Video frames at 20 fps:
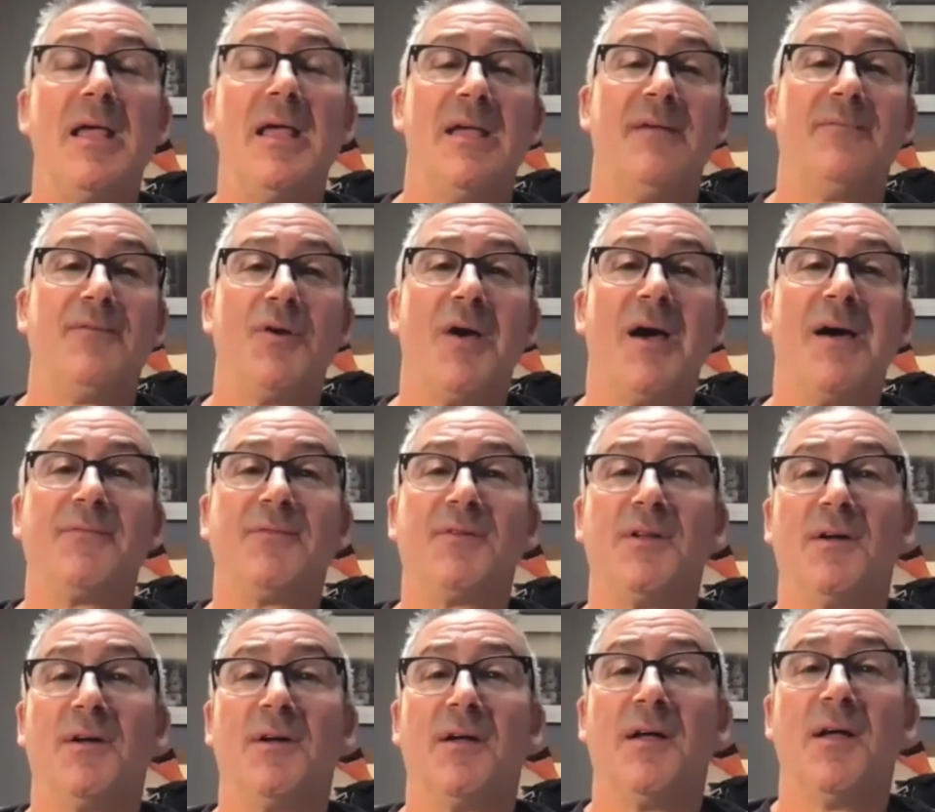if you have
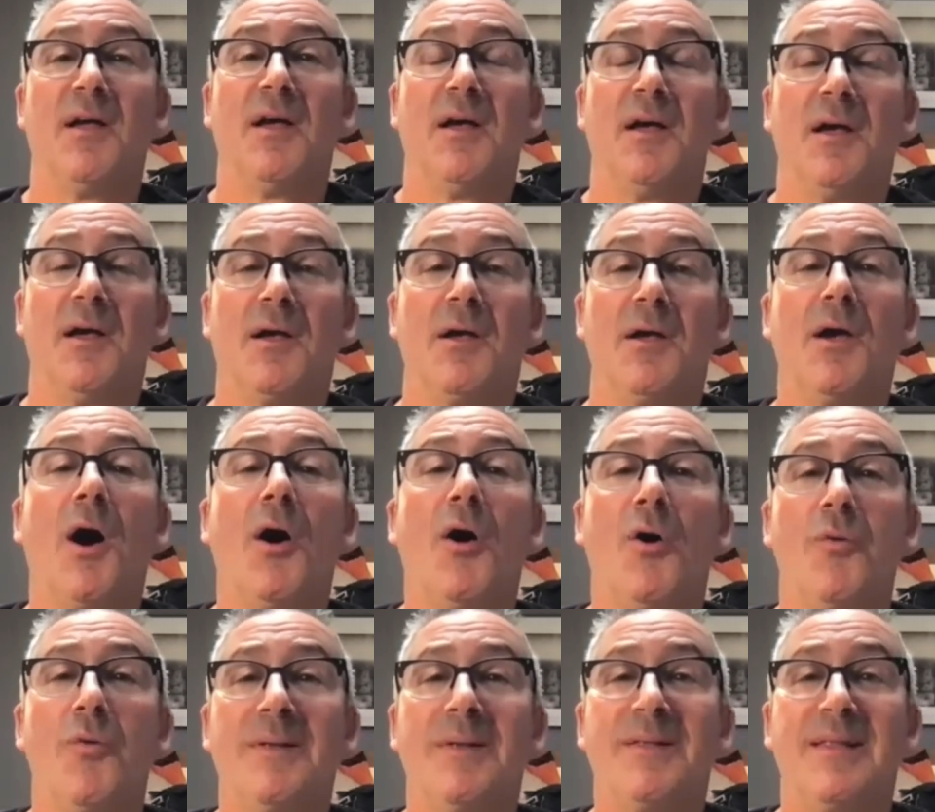to go
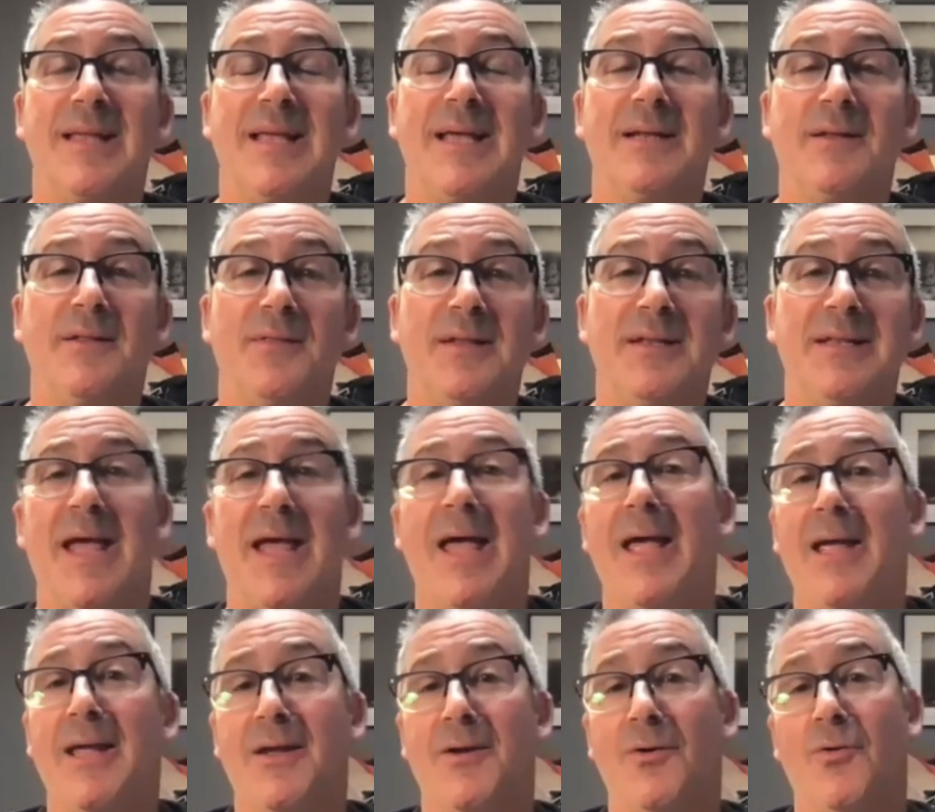home at the end of the
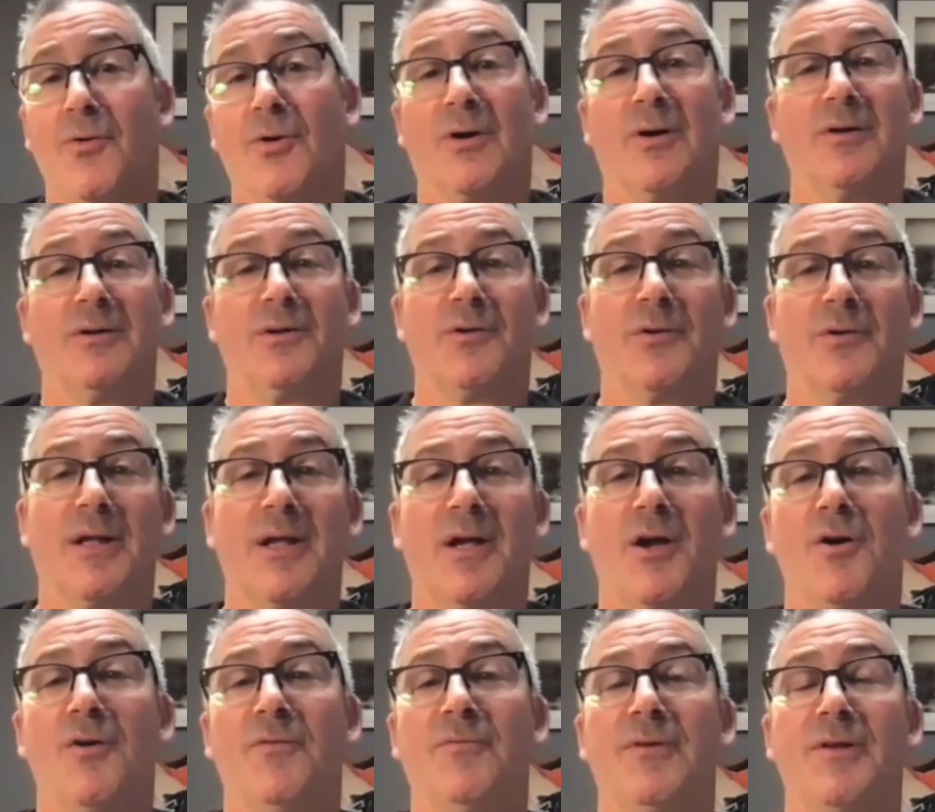day, or during
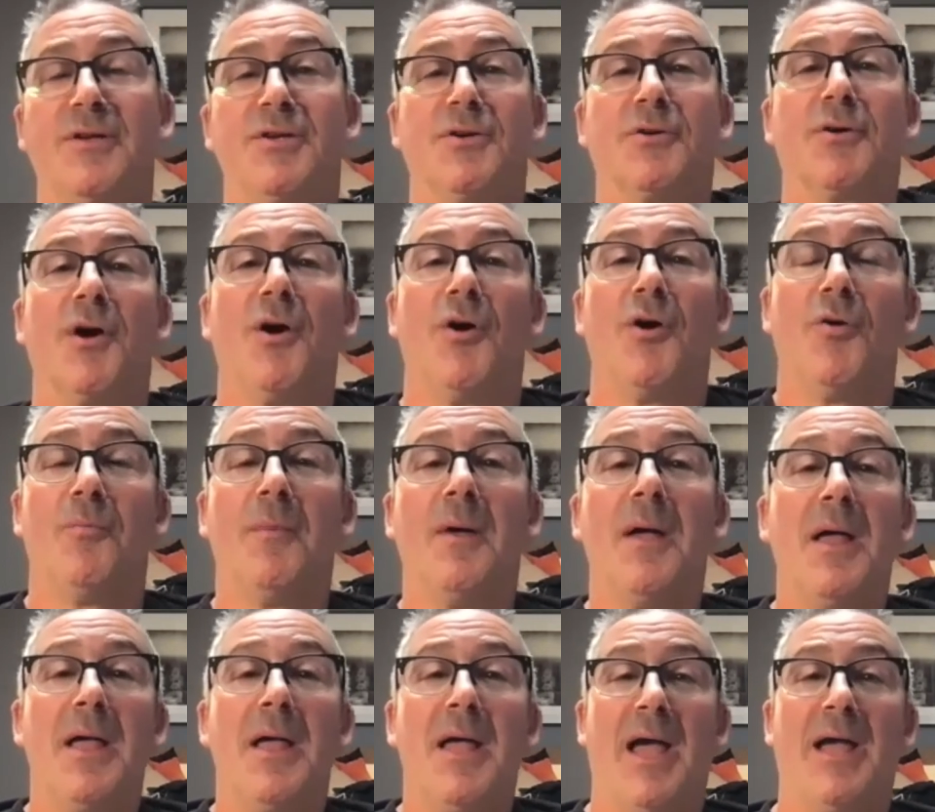COVID, you're home
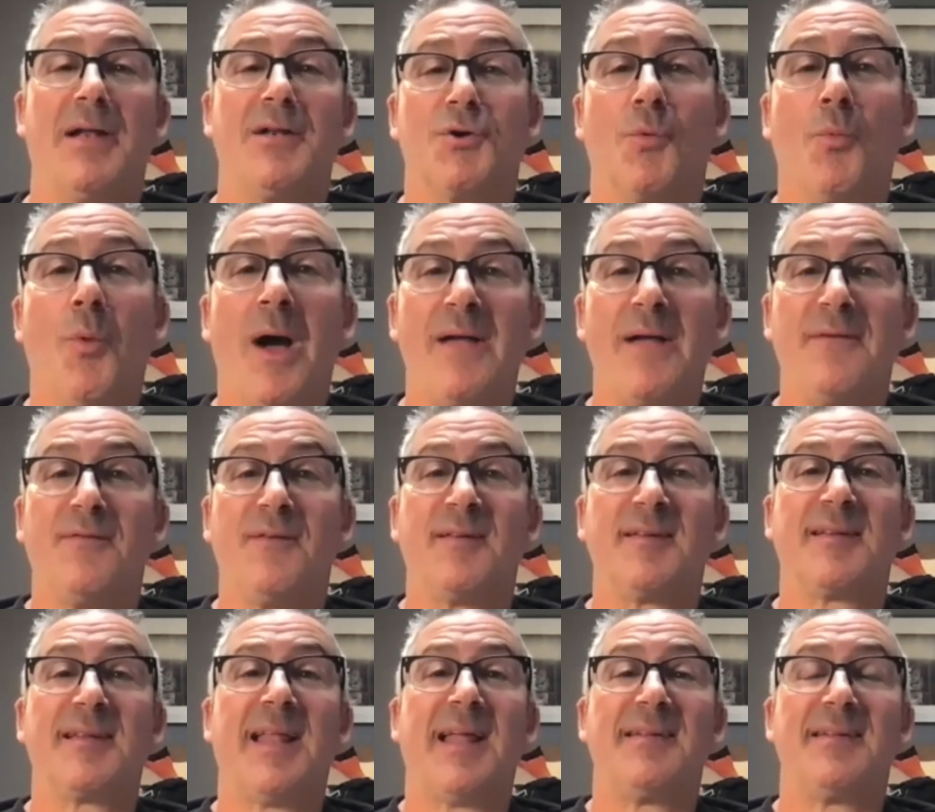and your wife
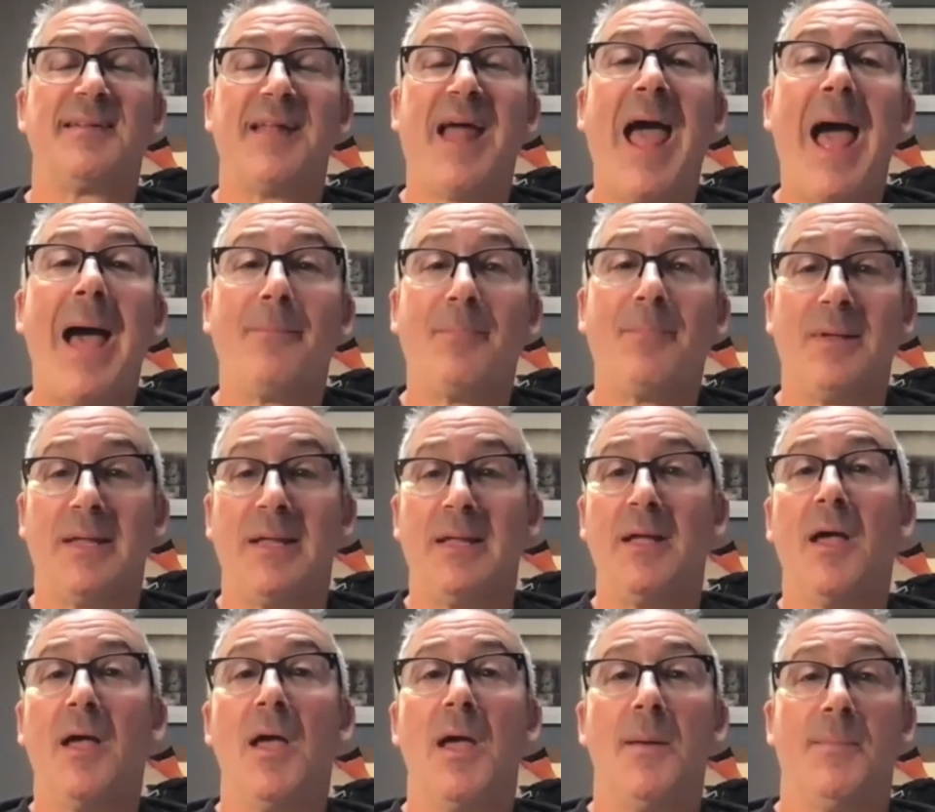is less
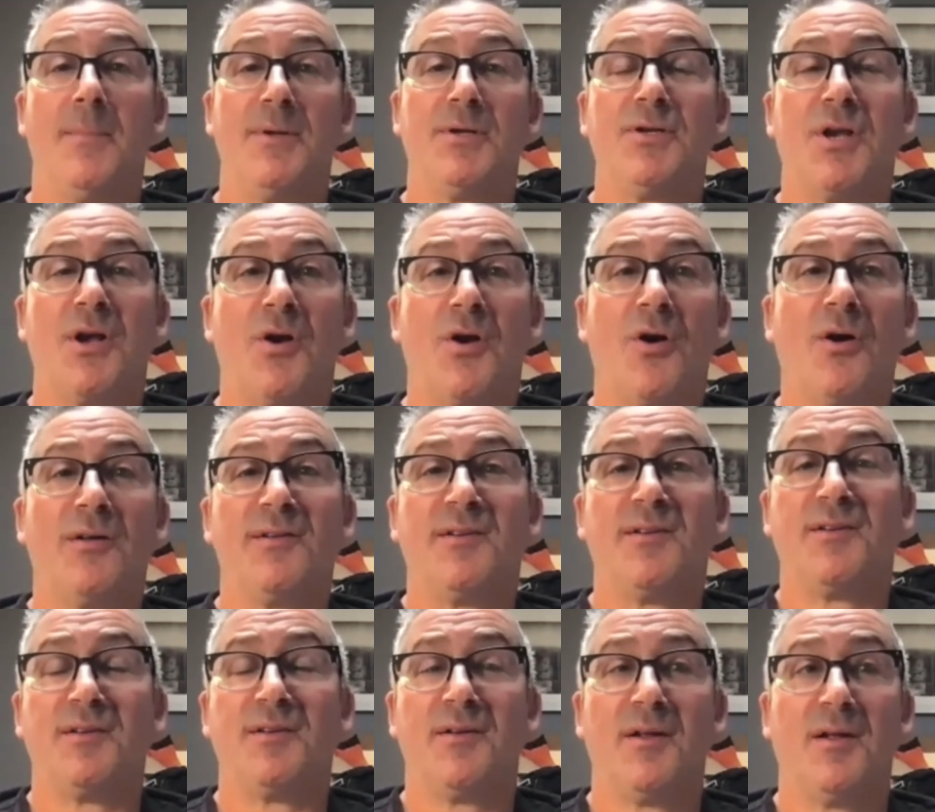happy
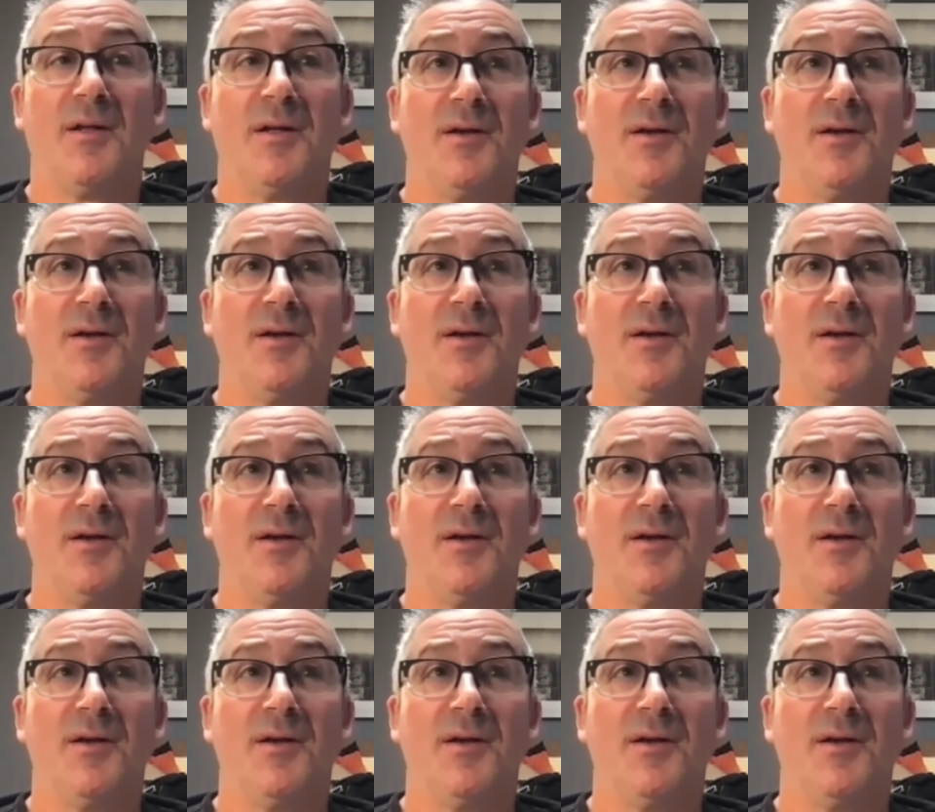because